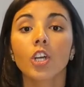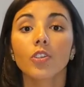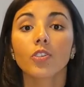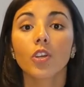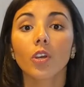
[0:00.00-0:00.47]

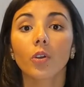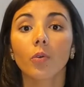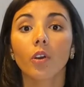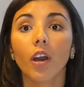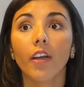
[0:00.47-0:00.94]

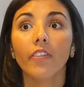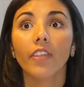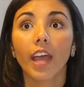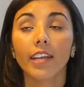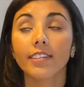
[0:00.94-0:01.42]
So
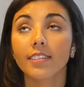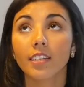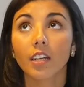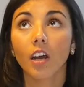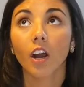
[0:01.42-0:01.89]
it's
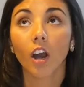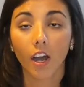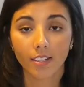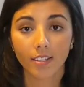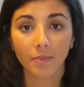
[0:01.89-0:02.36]
an
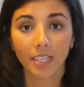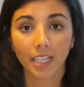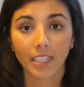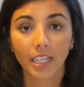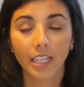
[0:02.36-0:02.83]
awesome
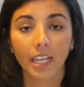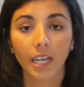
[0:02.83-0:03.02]
technique.